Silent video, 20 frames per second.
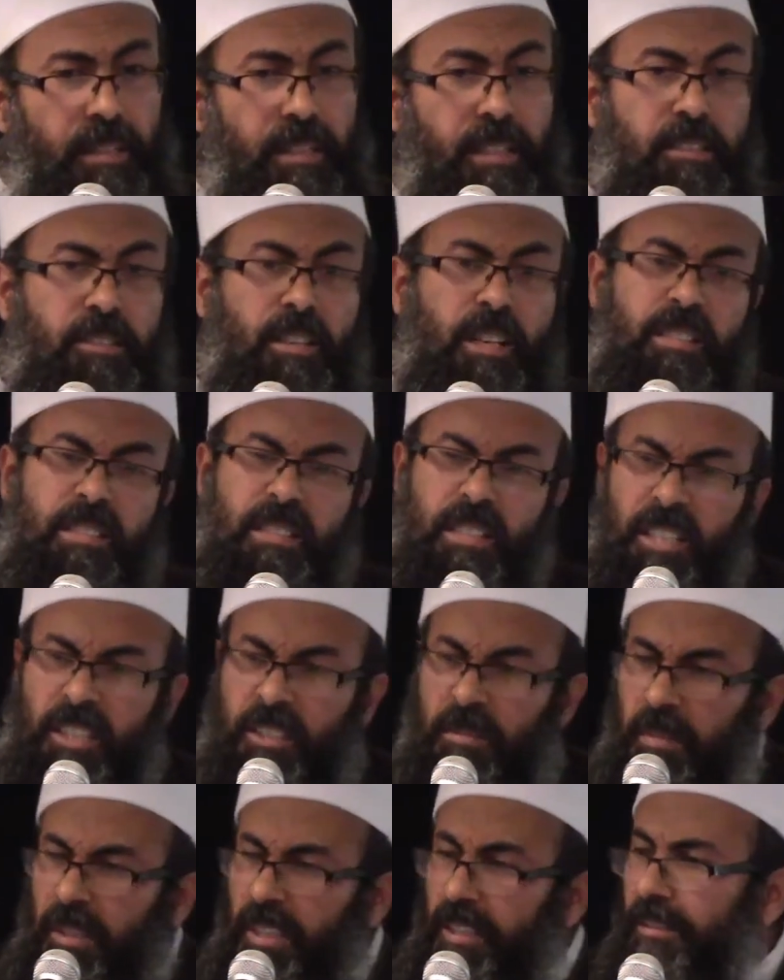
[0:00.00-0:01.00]
They just
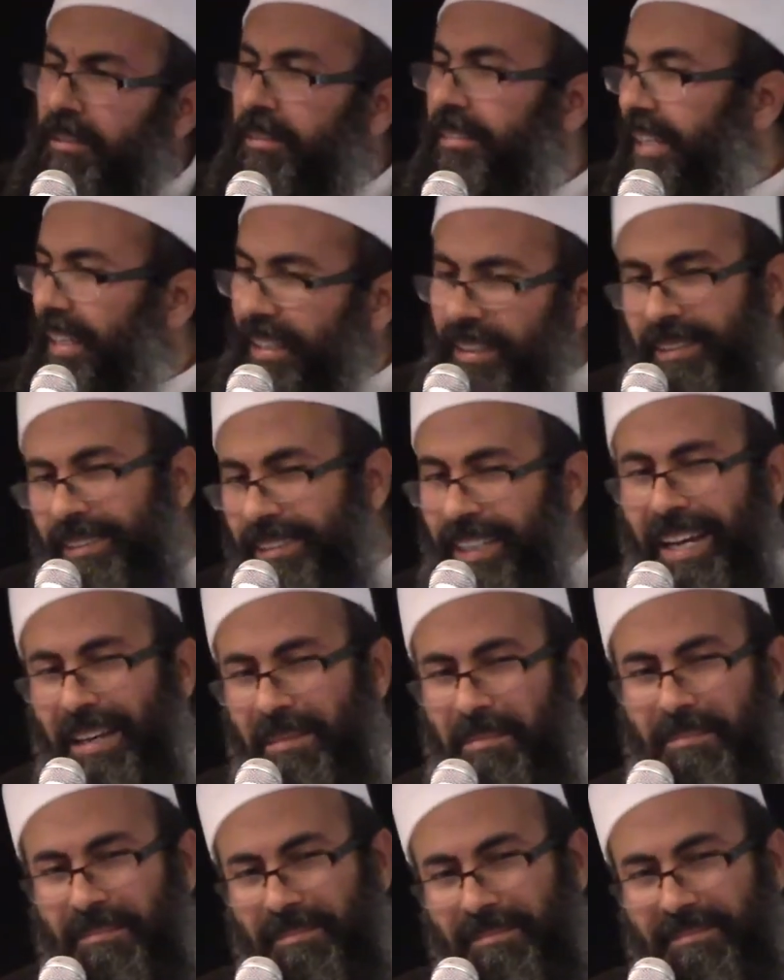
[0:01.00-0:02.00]
eat meat in the Eid
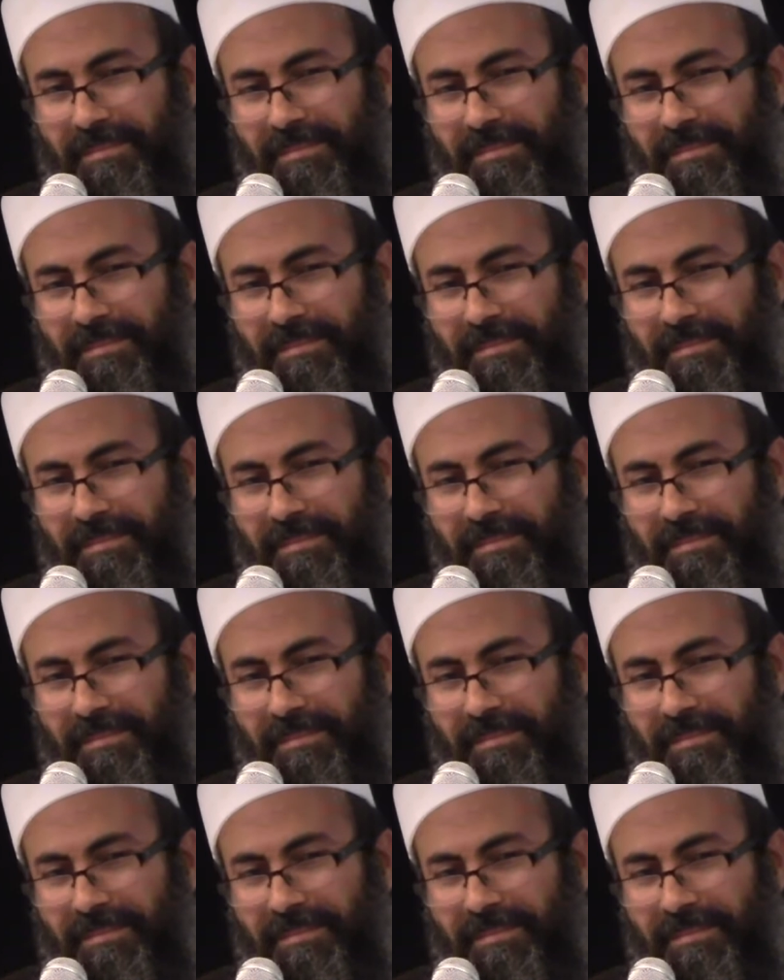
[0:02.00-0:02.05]
time.